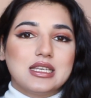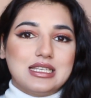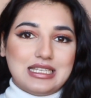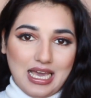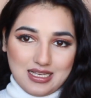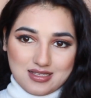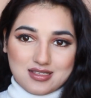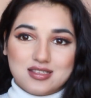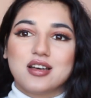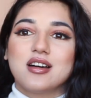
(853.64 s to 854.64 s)

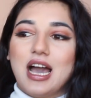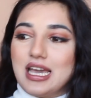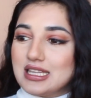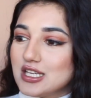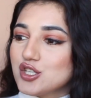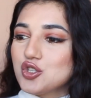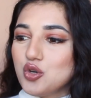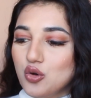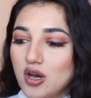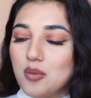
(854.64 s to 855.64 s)
yes, I think
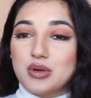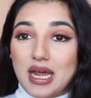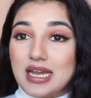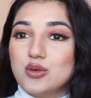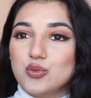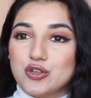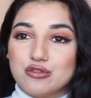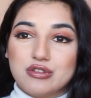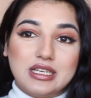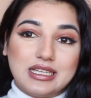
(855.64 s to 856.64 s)
so. A bride would
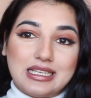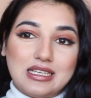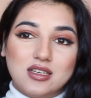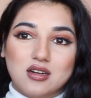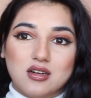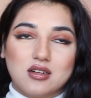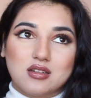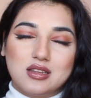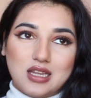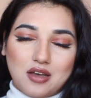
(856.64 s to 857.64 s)
really
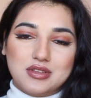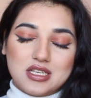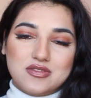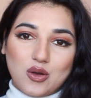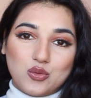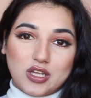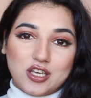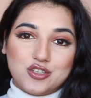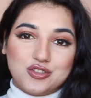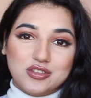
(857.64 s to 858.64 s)
love this
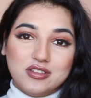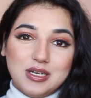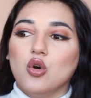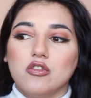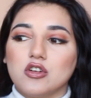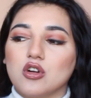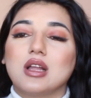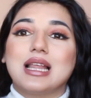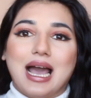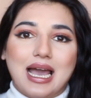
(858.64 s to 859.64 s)
foundation.
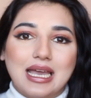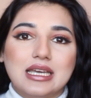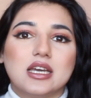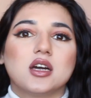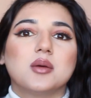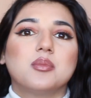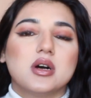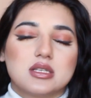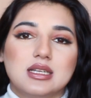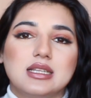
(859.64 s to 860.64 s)
Overall, I
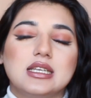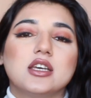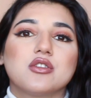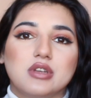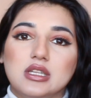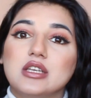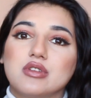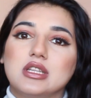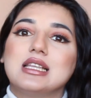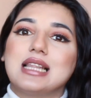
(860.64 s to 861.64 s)
personally
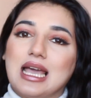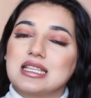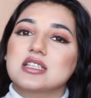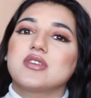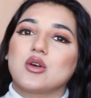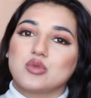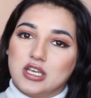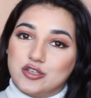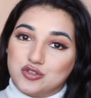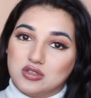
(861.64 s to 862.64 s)
really like this
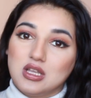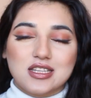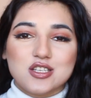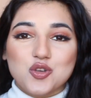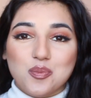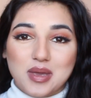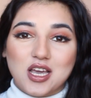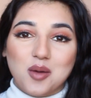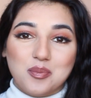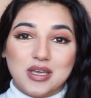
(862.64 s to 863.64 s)
foundation. I think so
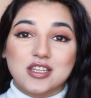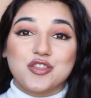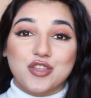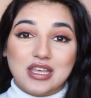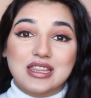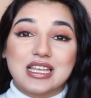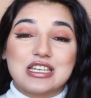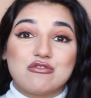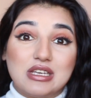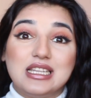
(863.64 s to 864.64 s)
makeup made the thing that
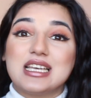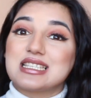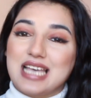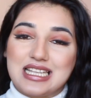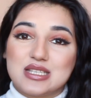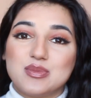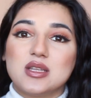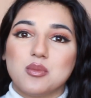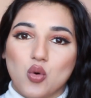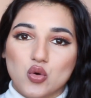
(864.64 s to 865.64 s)
really excites me
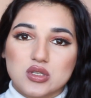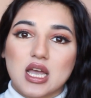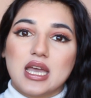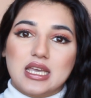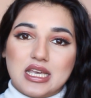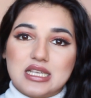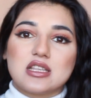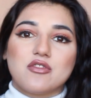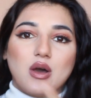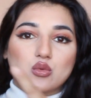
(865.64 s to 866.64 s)
the most is
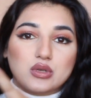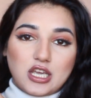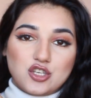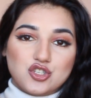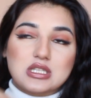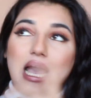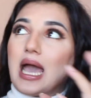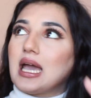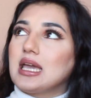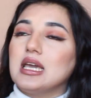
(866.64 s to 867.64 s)
the foundations.
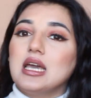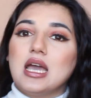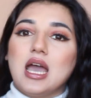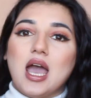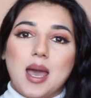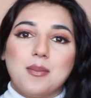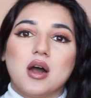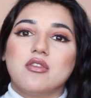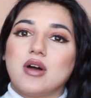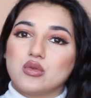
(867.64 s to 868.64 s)
I am
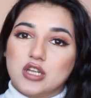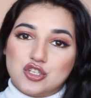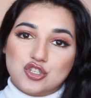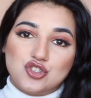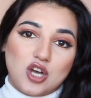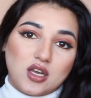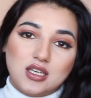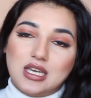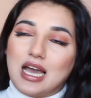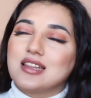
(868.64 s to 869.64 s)
a foundation
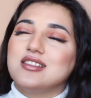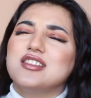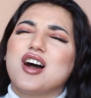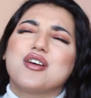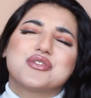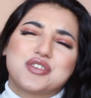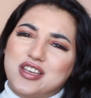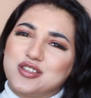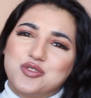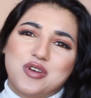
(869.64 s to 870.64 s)
junkie. I love
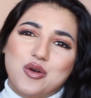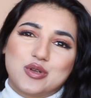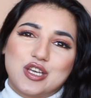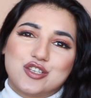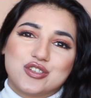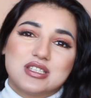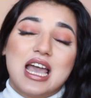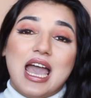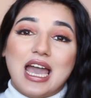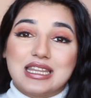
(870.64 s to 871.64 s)
trying new foundations,
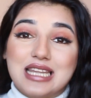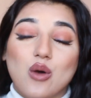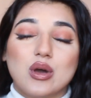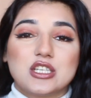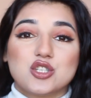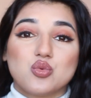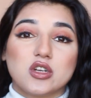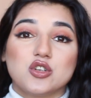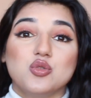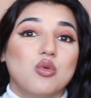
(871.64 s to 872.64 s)
and now I just
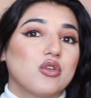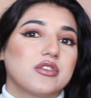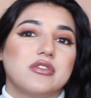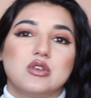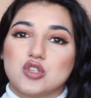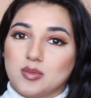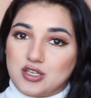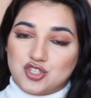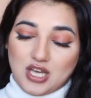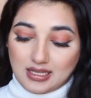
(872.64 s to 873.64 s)
want to do more reviews on my
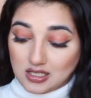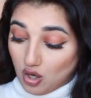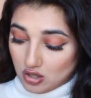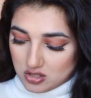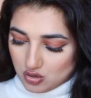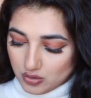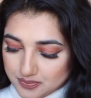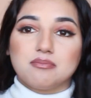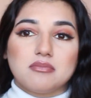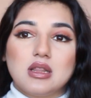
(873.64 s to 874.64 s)
channel also.
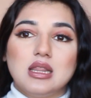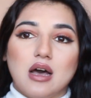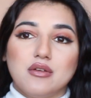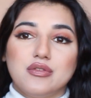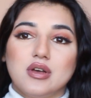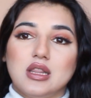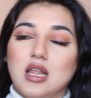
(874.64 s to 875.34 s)
Love